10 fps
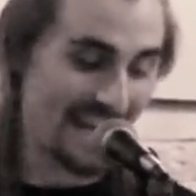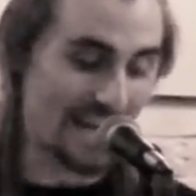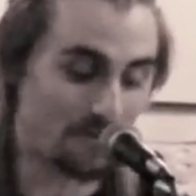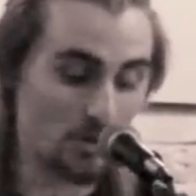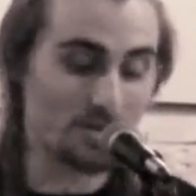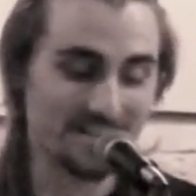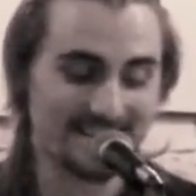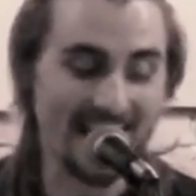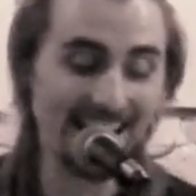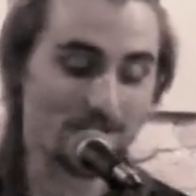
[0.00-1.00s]
if you
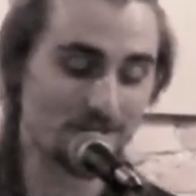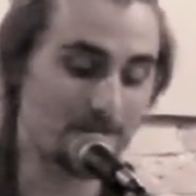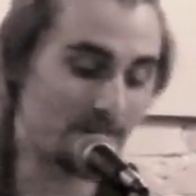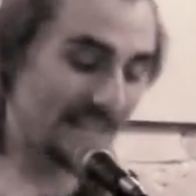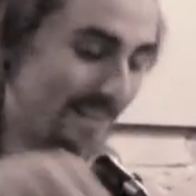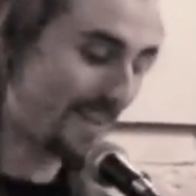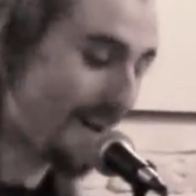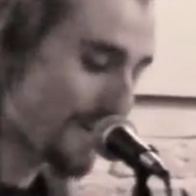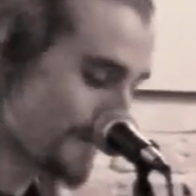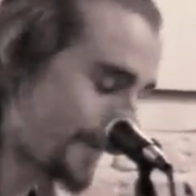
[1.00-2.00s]
desire to be
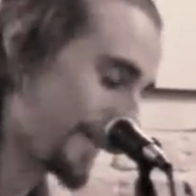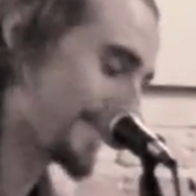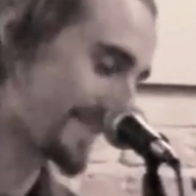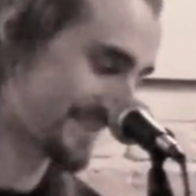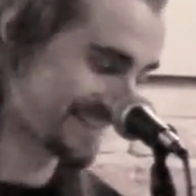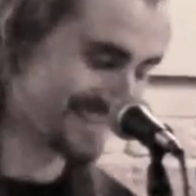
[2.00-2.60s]
loved,